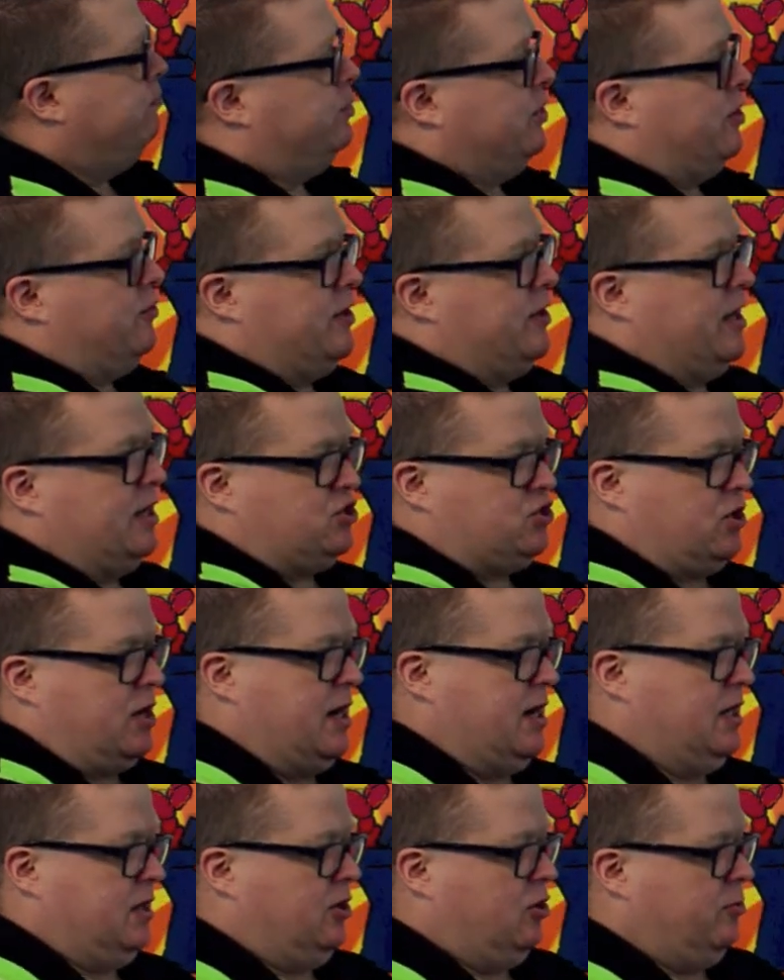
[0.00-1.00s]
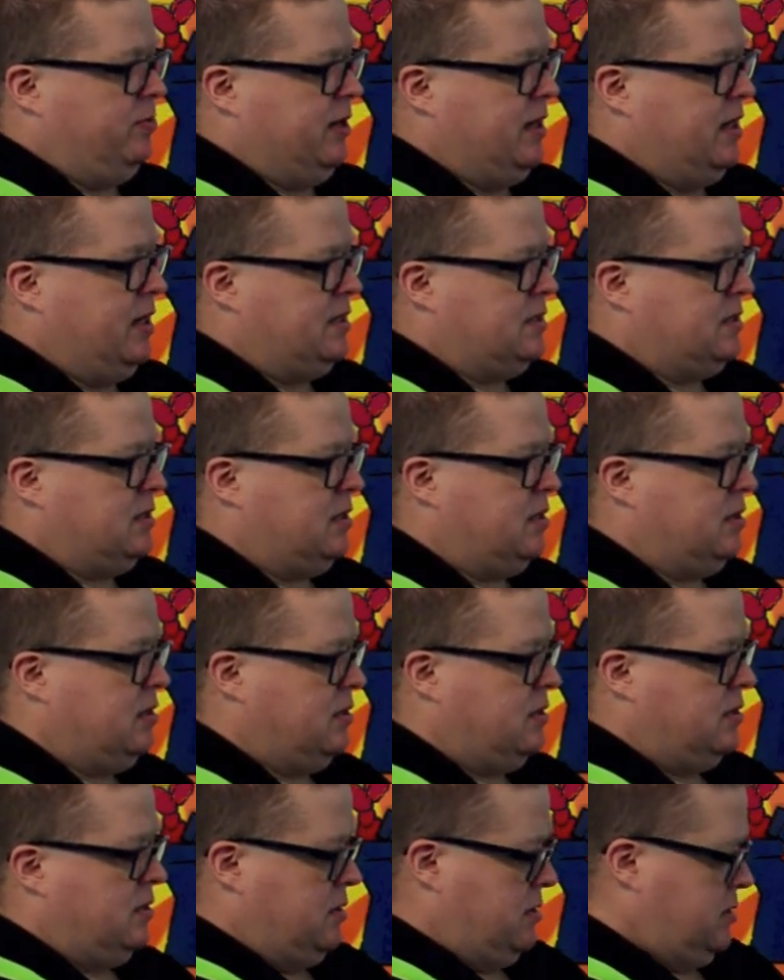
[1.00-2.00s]
Blow that dry a little bit.
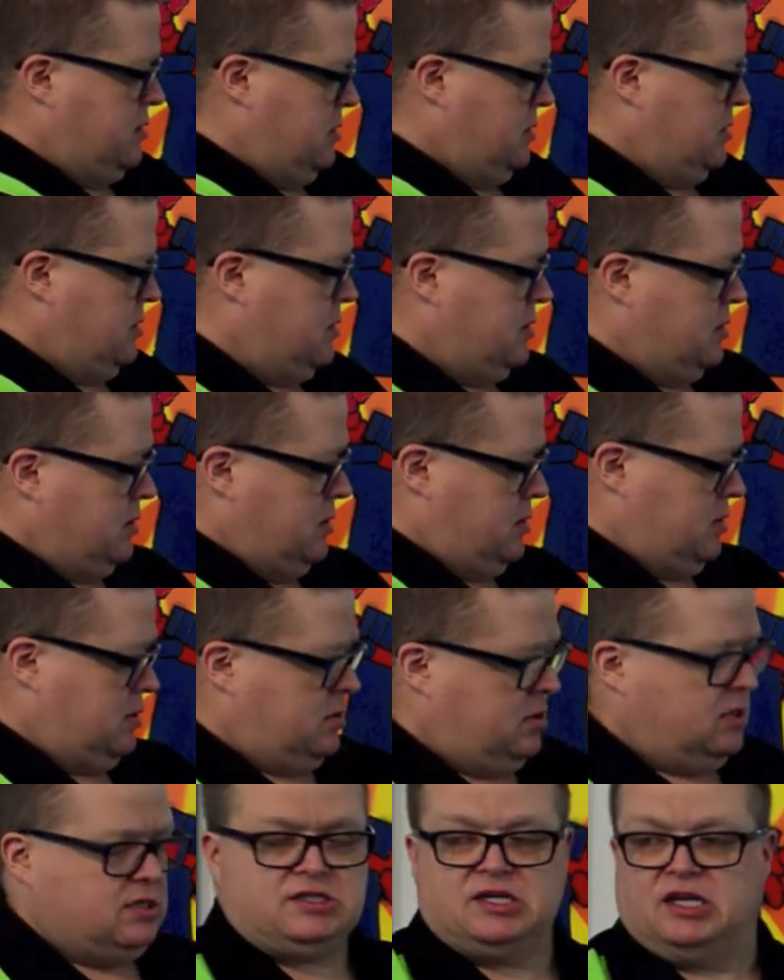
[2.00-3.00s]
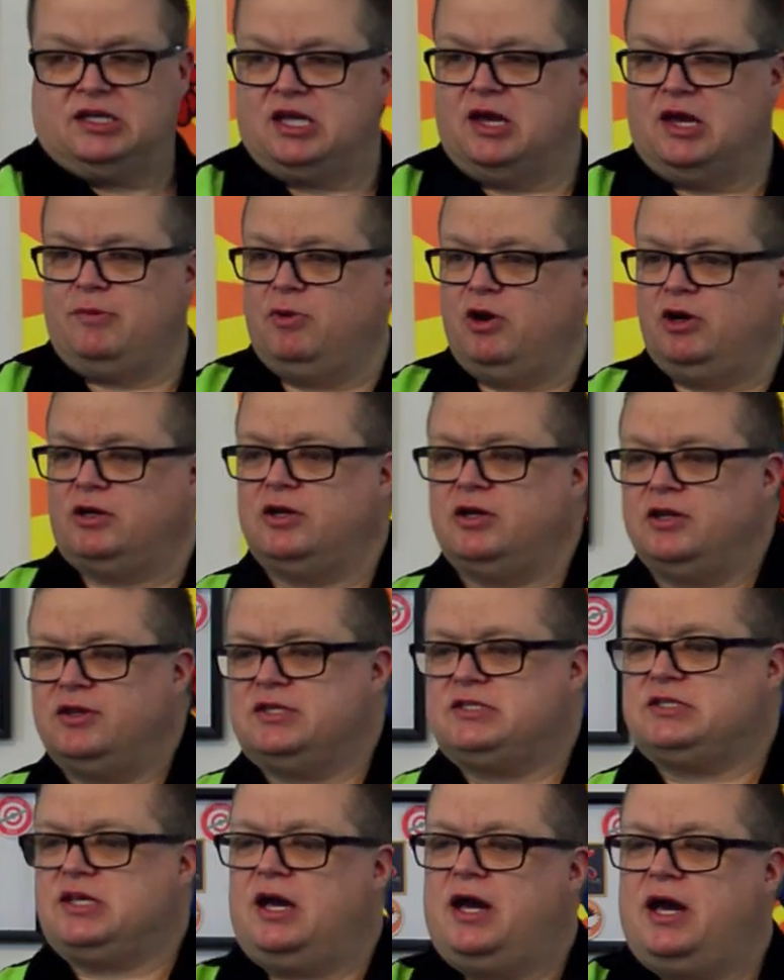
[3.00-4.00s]
Set that marker to
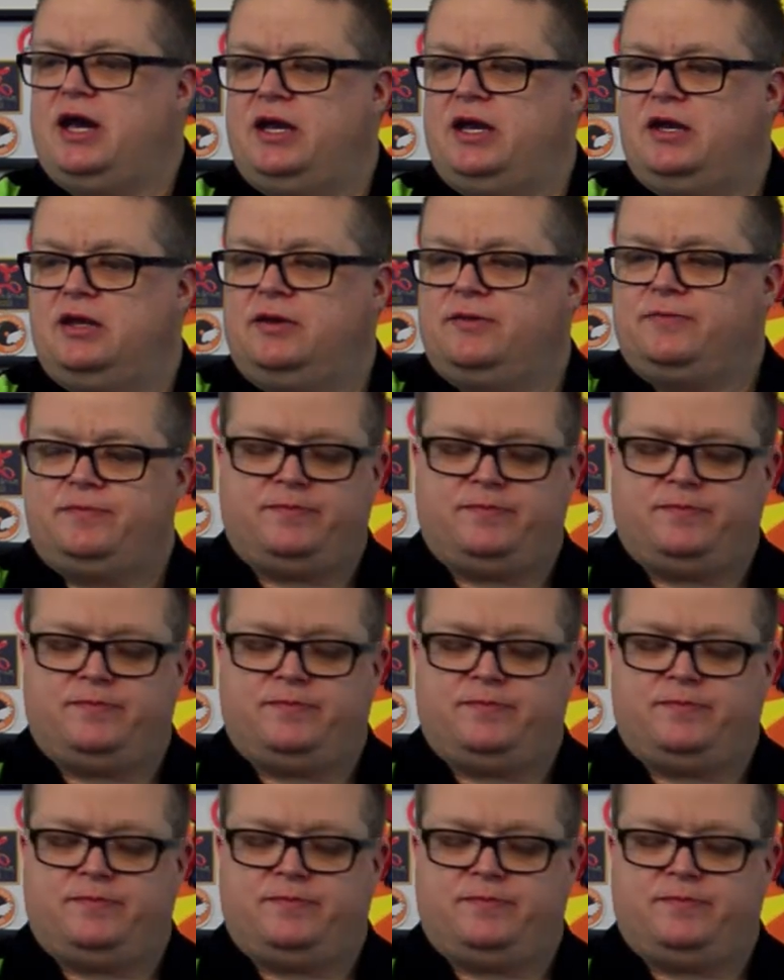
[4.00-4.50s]
the side.